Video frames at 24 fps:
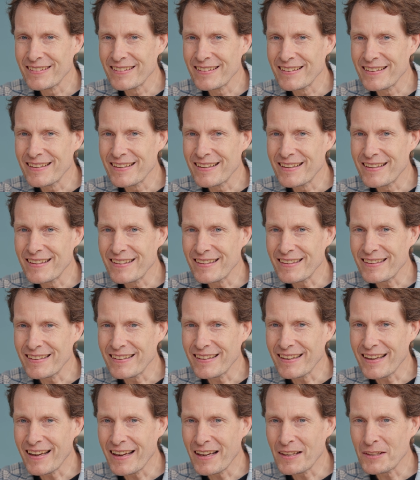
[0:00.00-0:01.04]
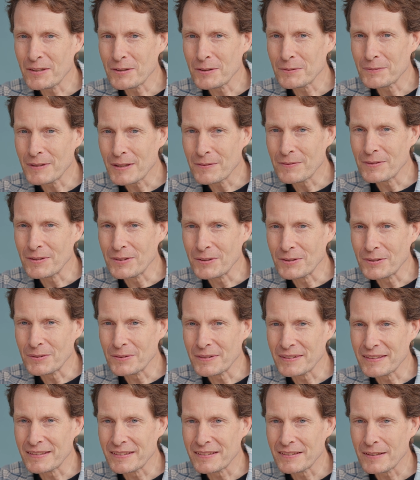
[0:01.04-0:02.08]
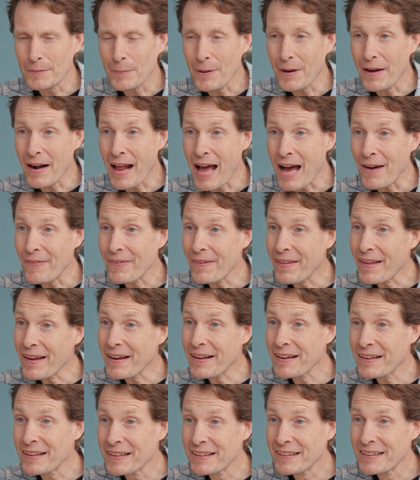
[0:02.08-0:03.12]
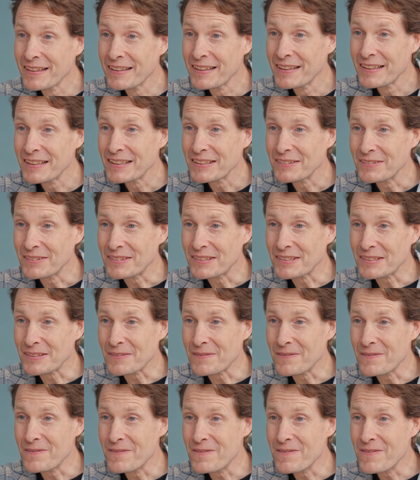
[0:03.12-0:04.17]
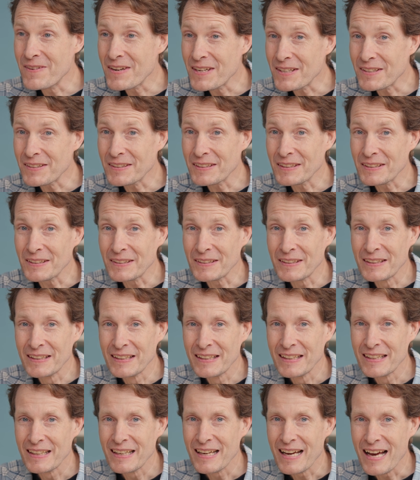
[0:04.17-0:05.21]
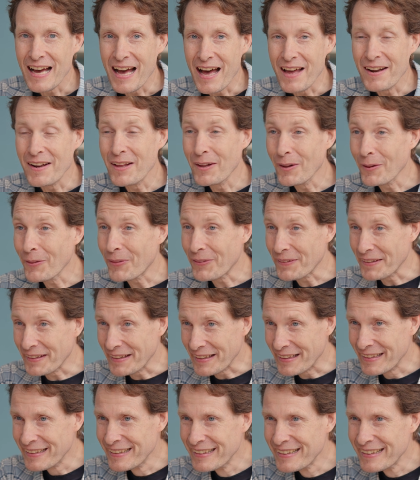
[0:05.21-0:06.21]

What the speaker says: the annual revenue was about half of that, which is a very unhealthy